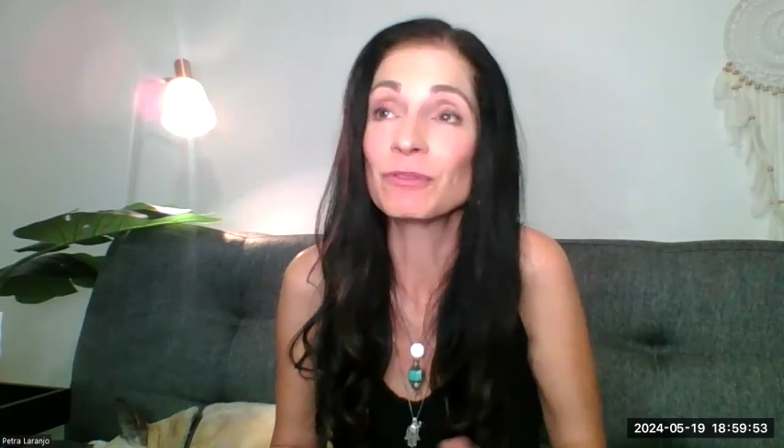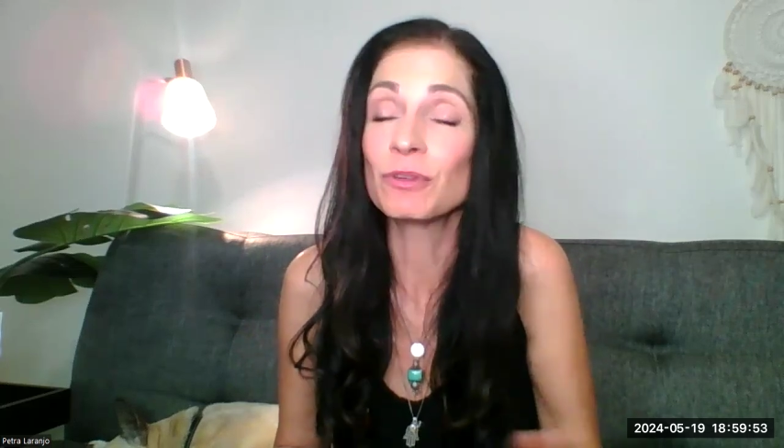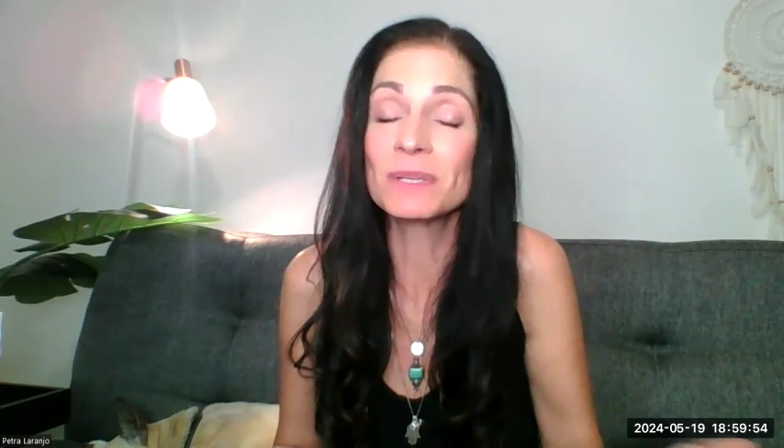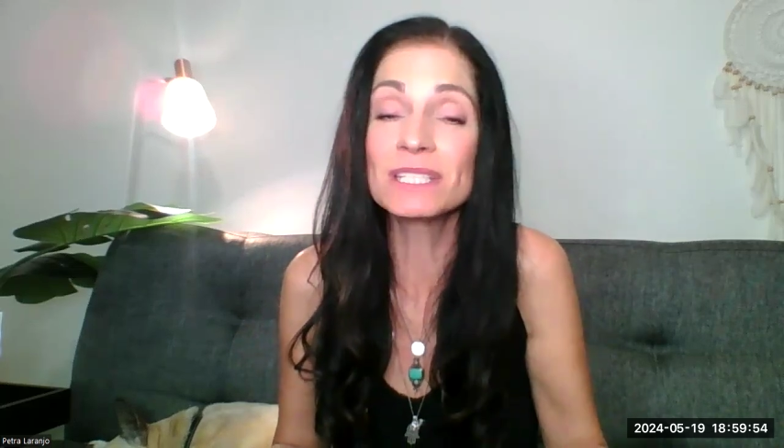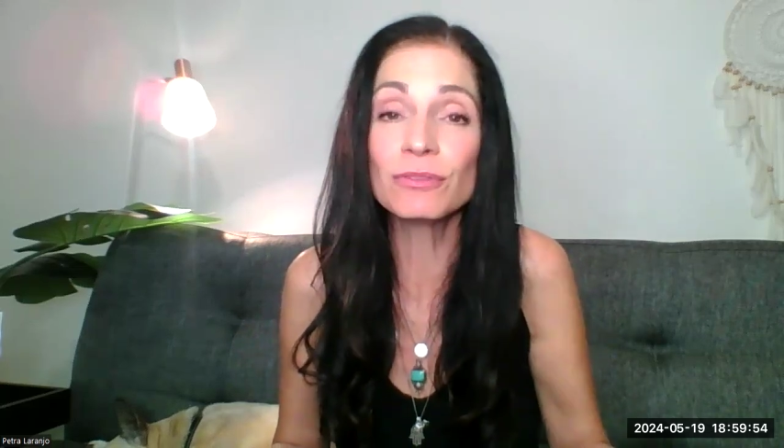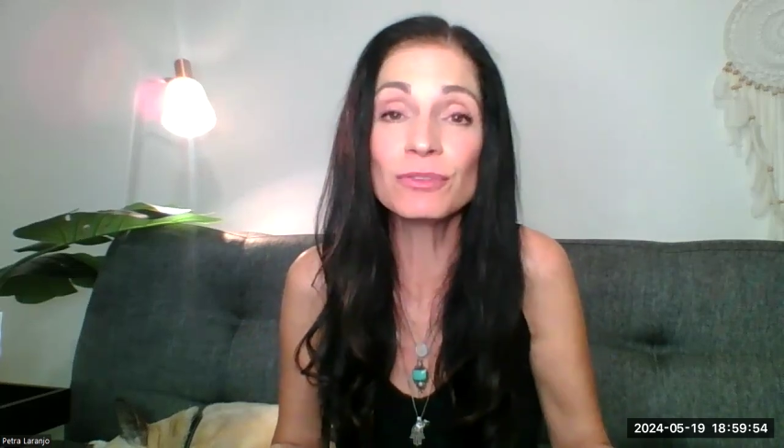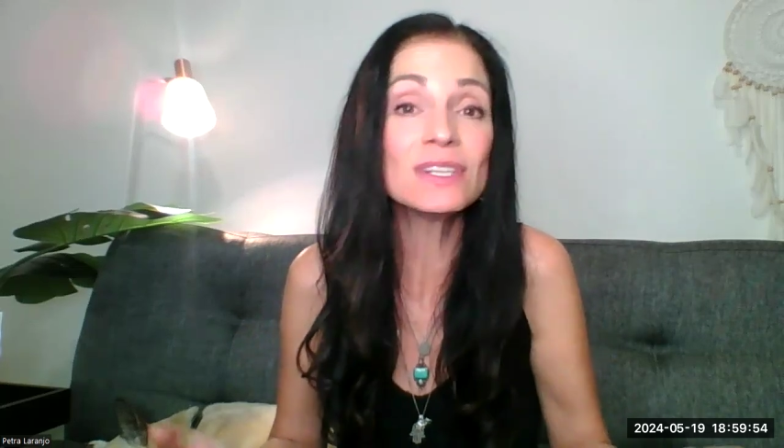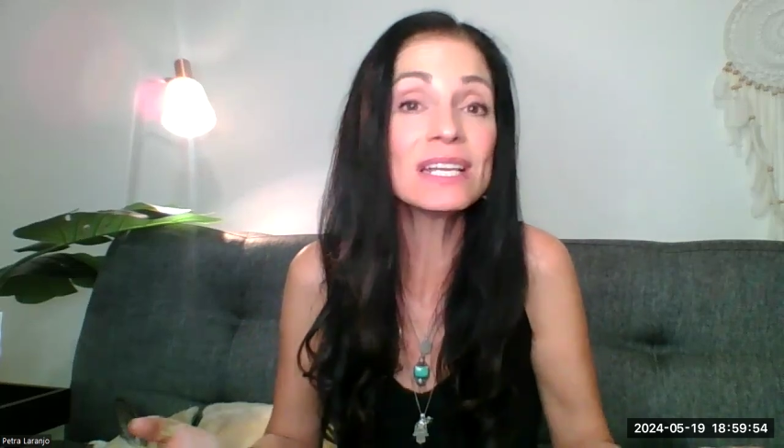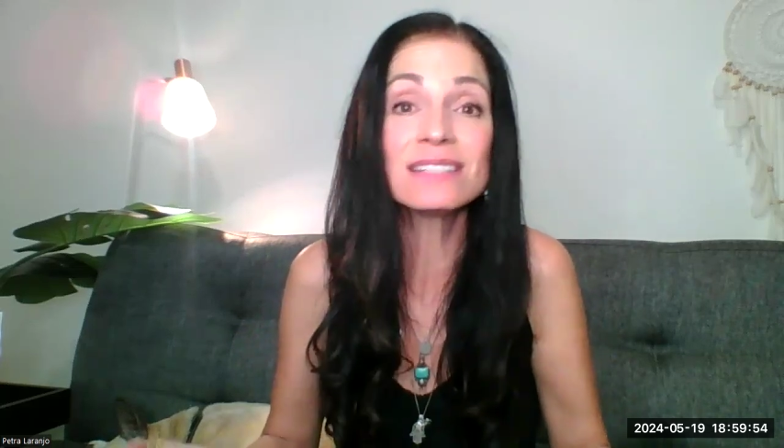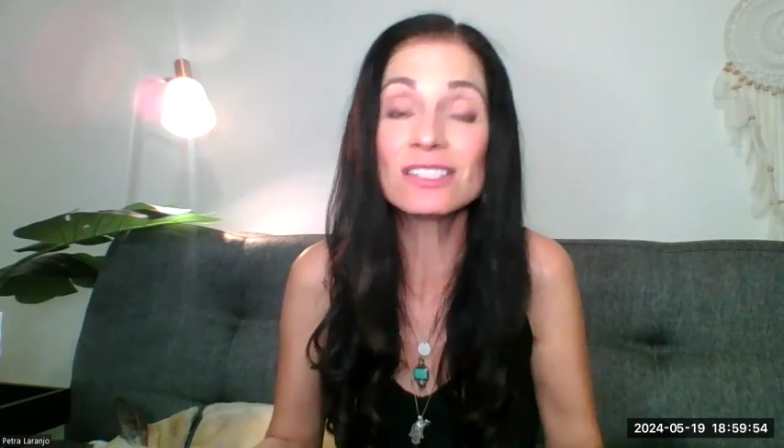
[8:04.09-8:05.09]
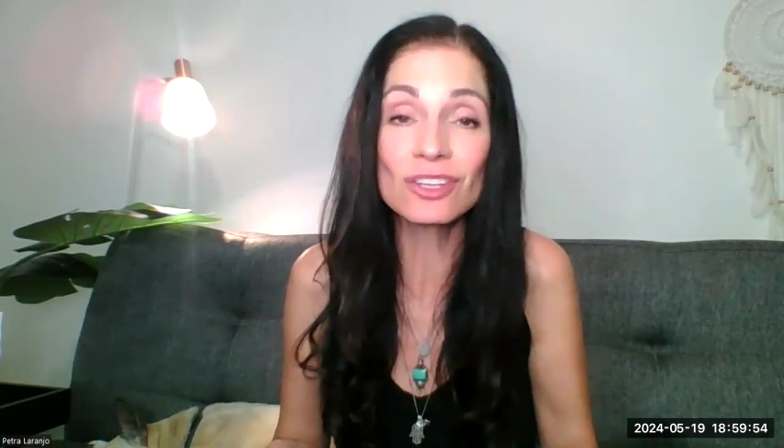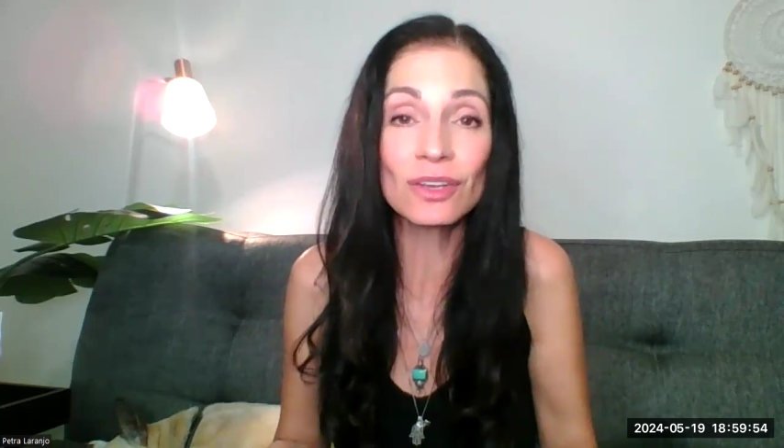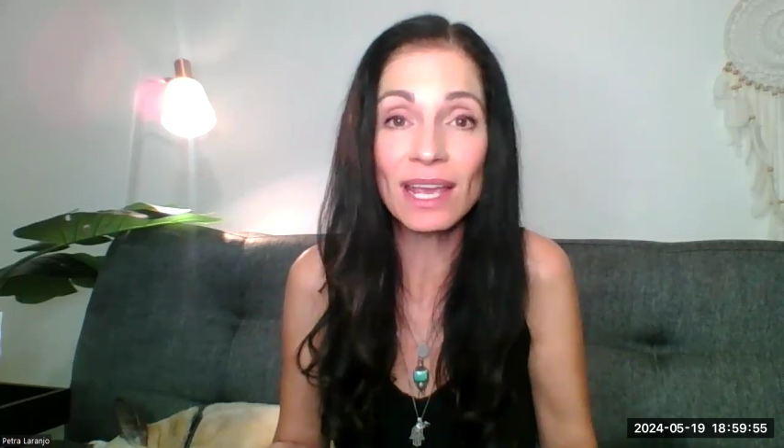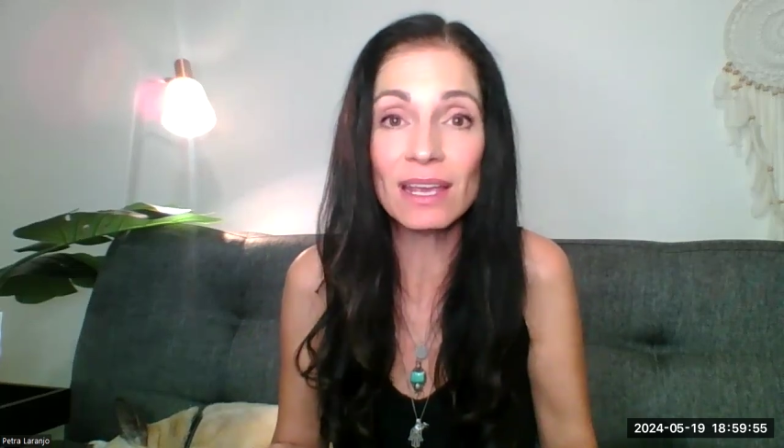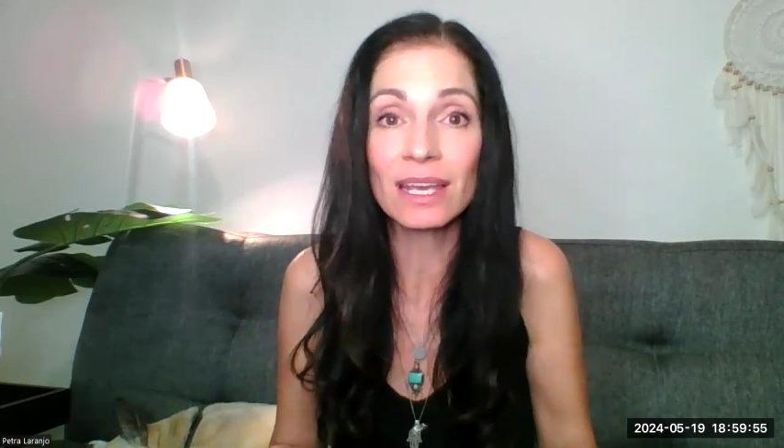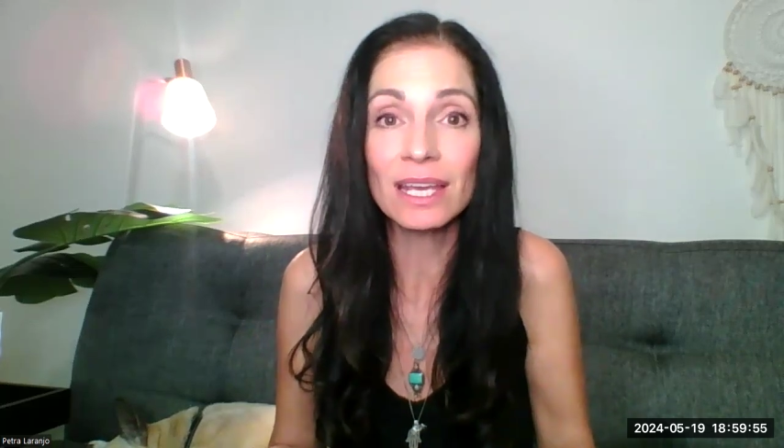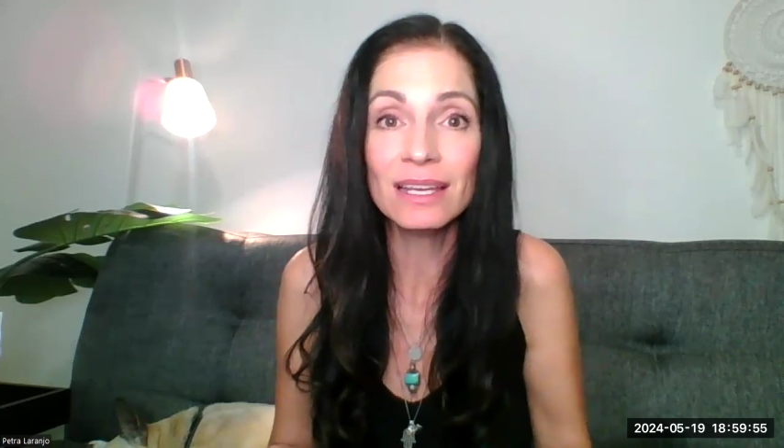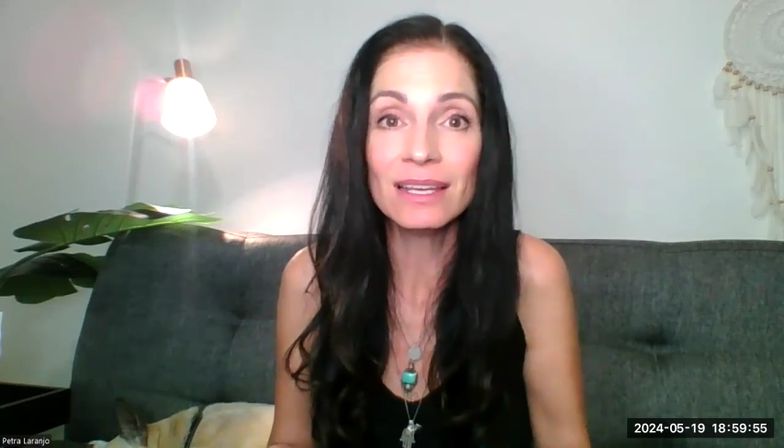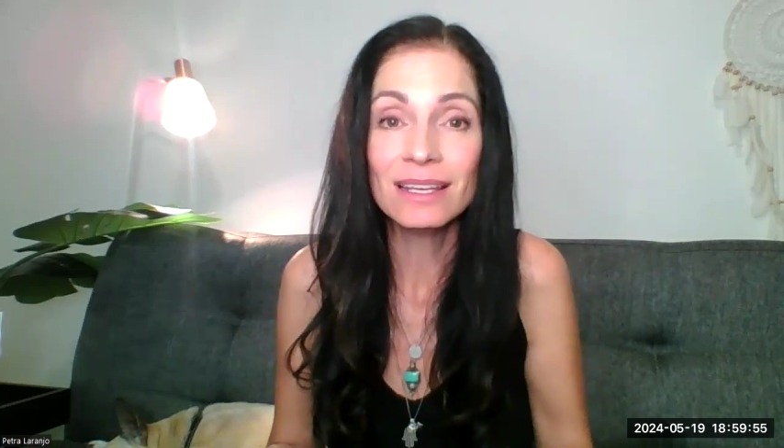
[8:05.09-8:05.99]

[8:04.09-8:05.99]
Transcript: If you miss a few days, that's okay.